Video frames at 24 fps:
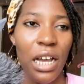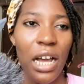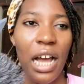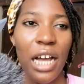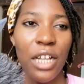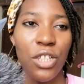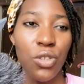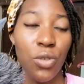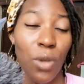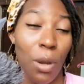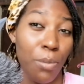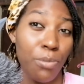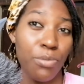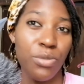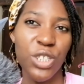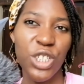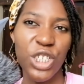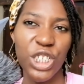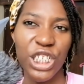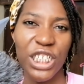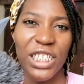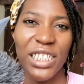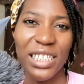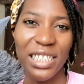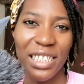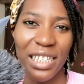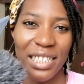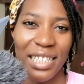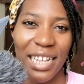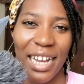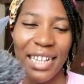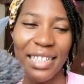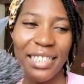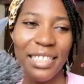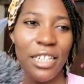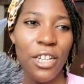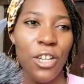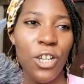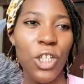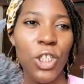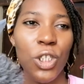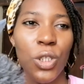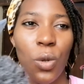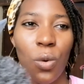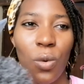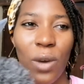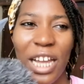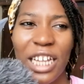and to appreciate that.
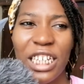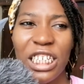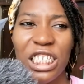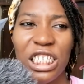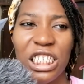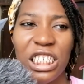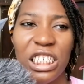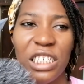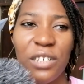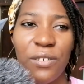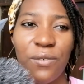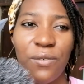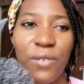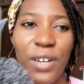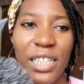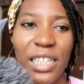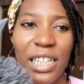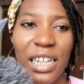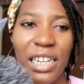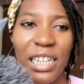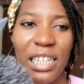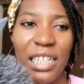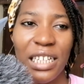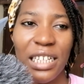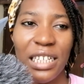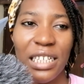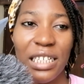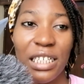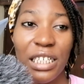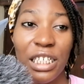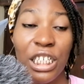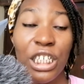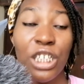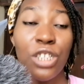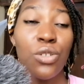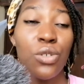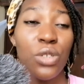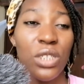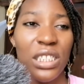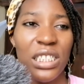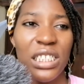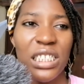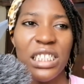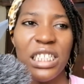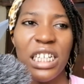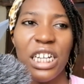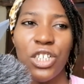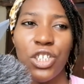So when he
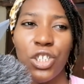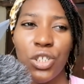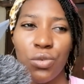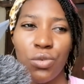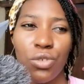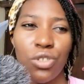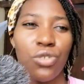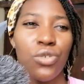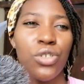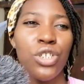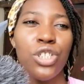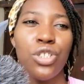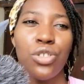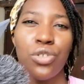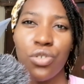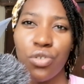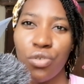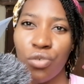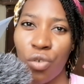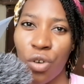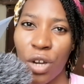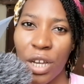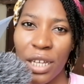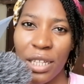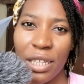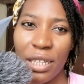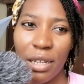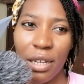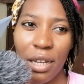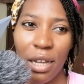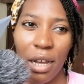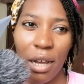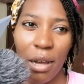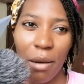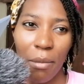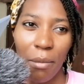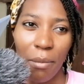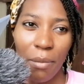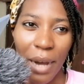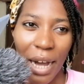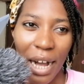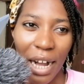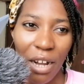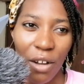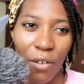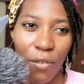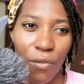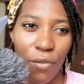noticed that she was already drawing
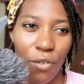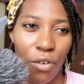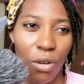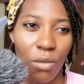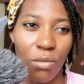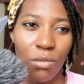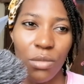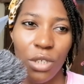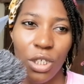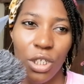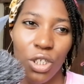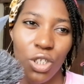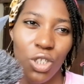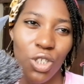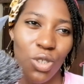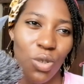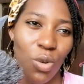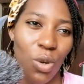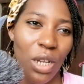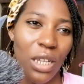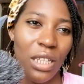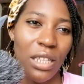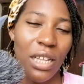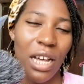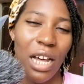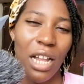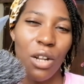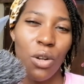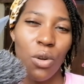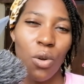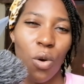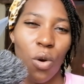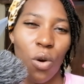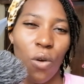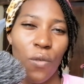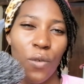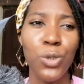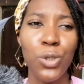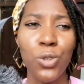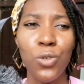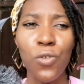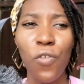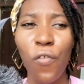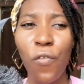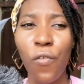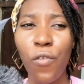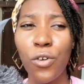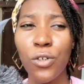back from showing her love. It was
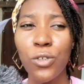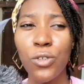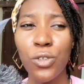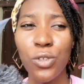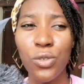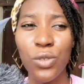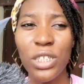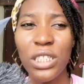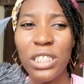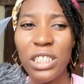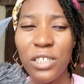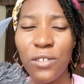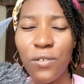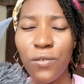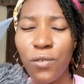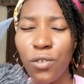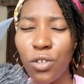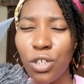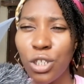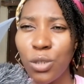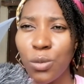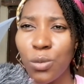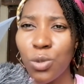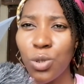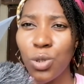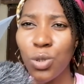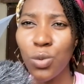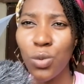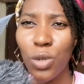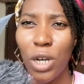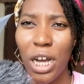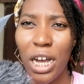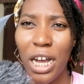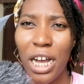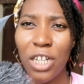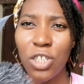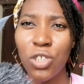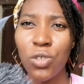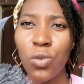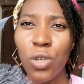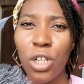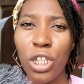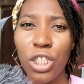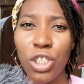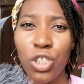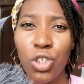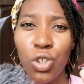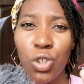so frustrating for him to
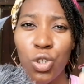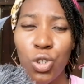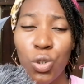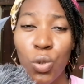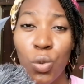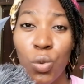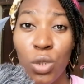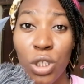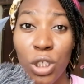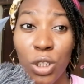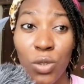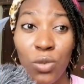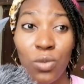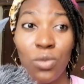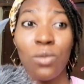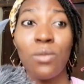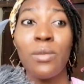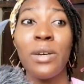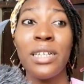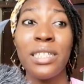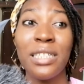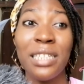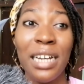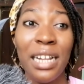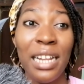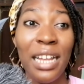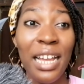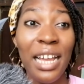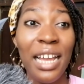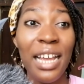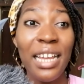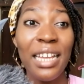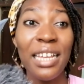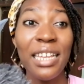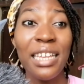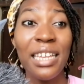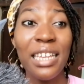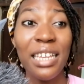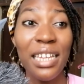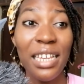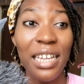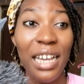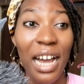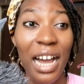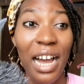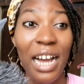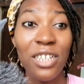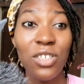actually show this woman that
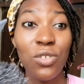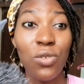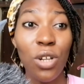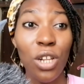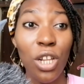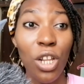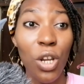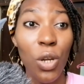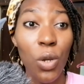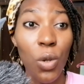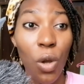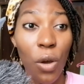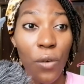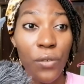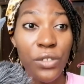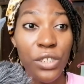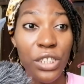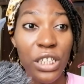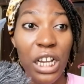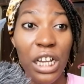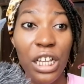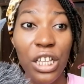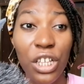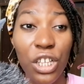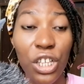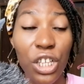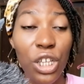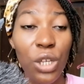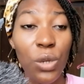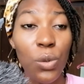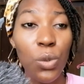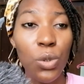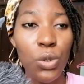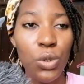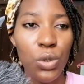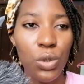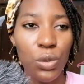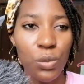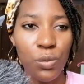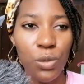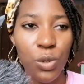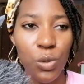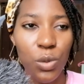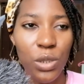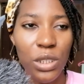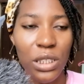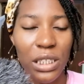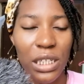he actually loves her. He wants to
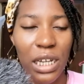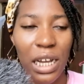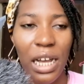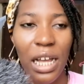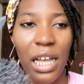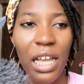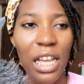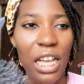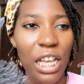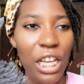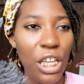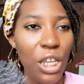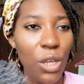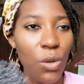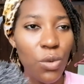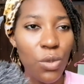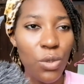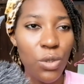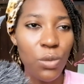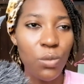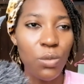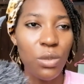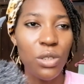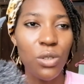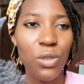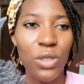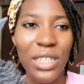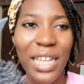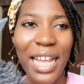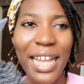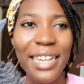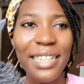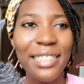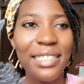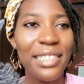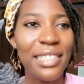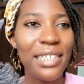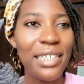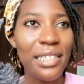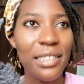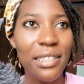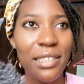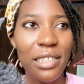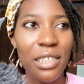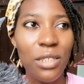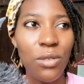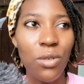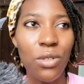be with her. He wants to be, because anything he
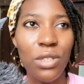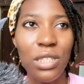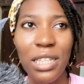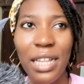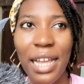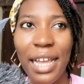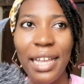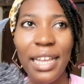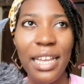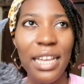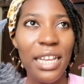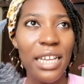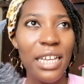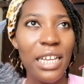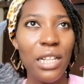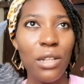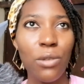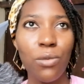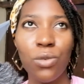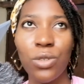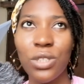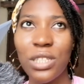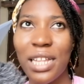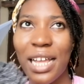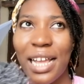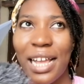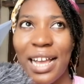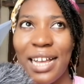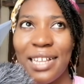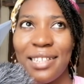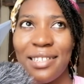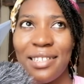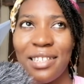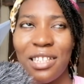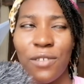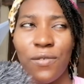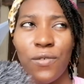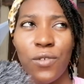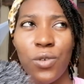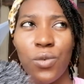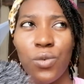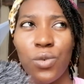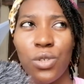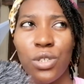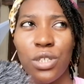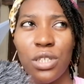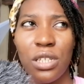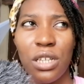did was like as if he
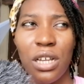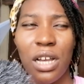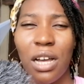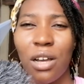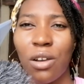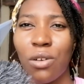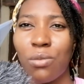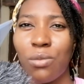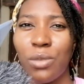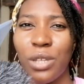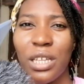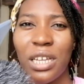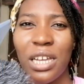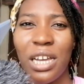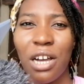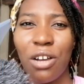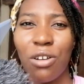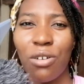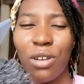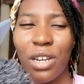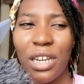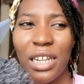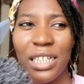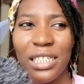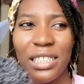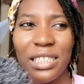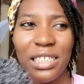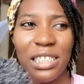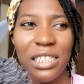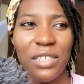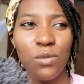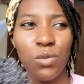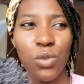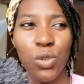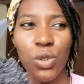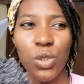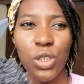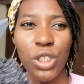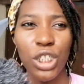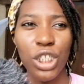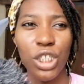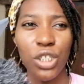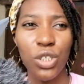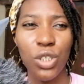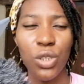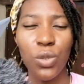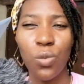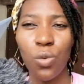was being calculative because he
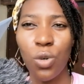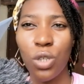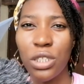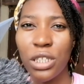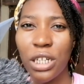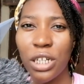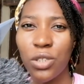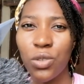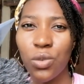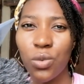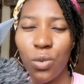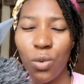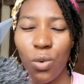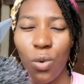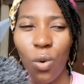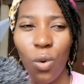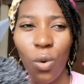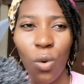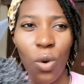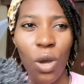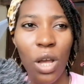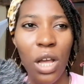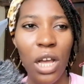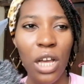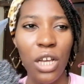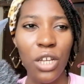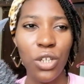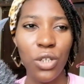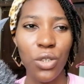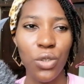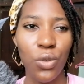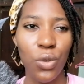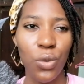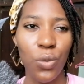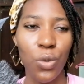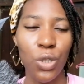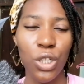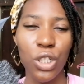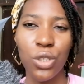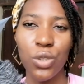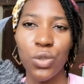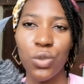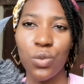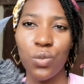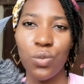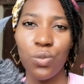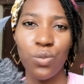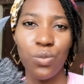doesn't want her to go. He wanted
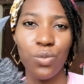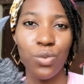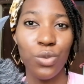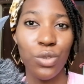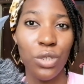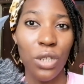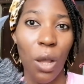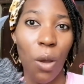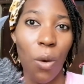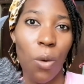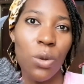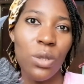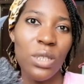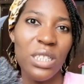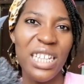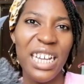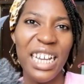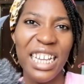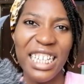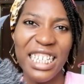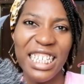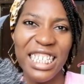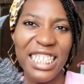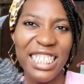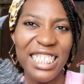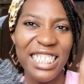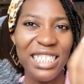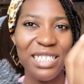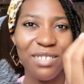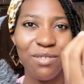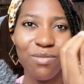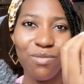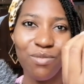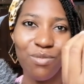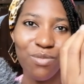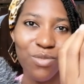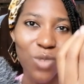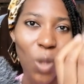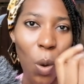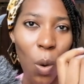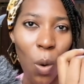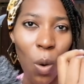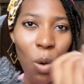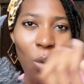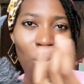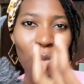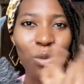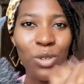to put her under his
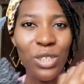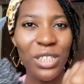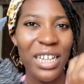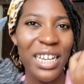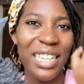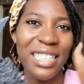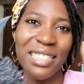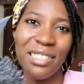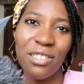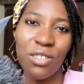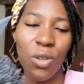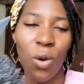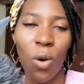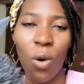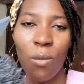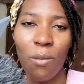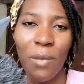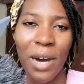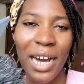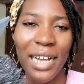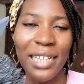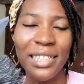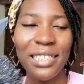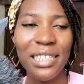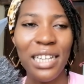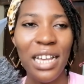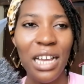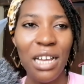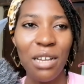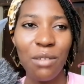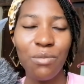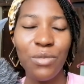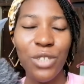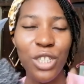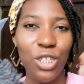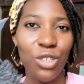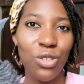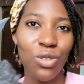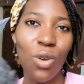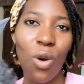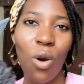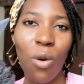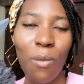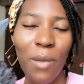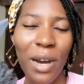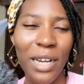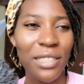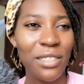thumb, but that doormat, be a
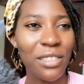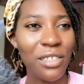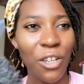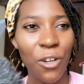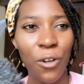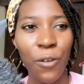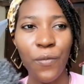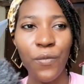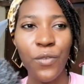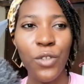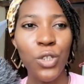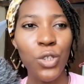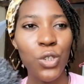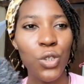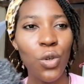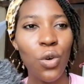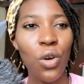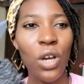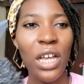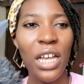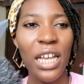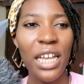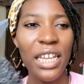doormat kind of thing. So